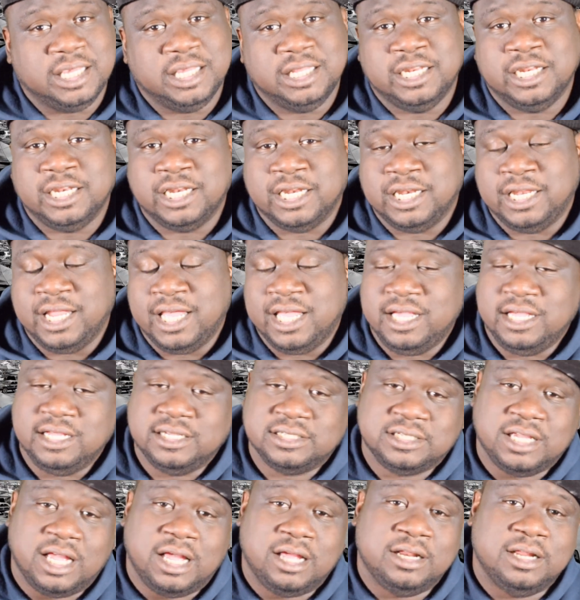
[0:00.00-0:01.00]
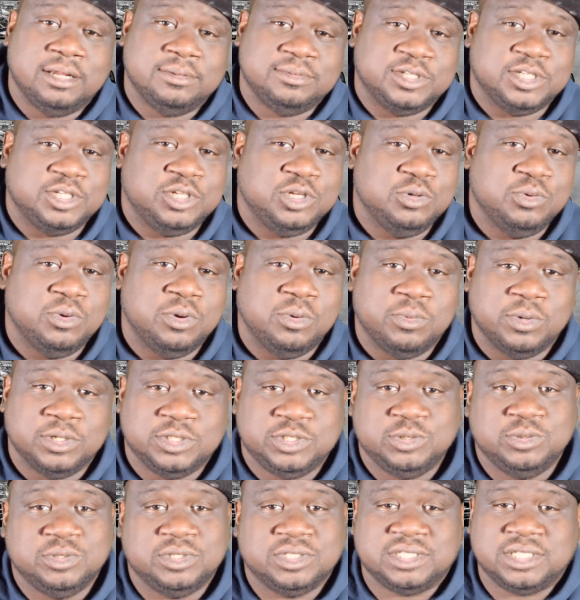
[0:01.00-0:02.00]
end of the day, it's all up to you and
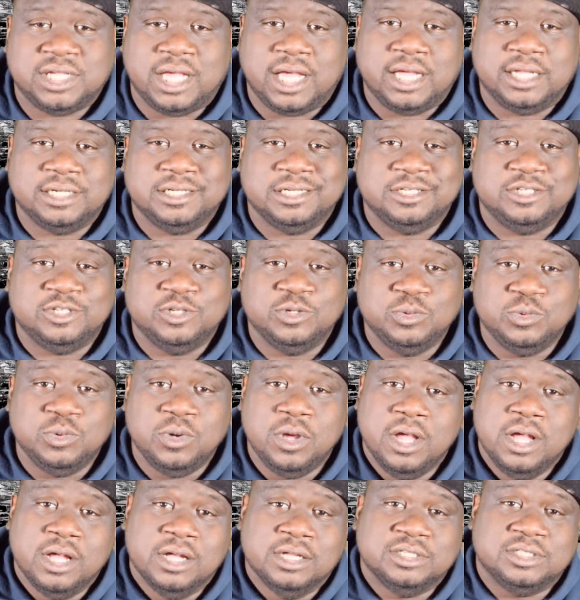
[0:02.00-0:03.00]
what you decide to do.